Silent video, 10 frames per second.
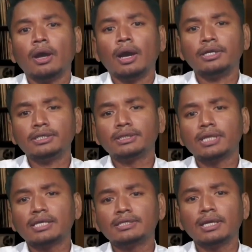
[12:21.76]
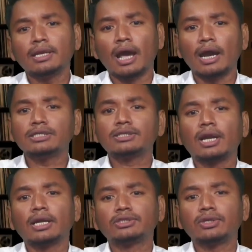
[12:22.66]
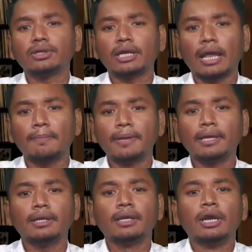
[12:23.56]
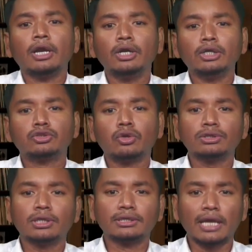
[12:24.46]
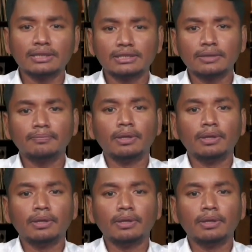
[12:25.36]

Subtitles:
digitizing large collection can be resource intensive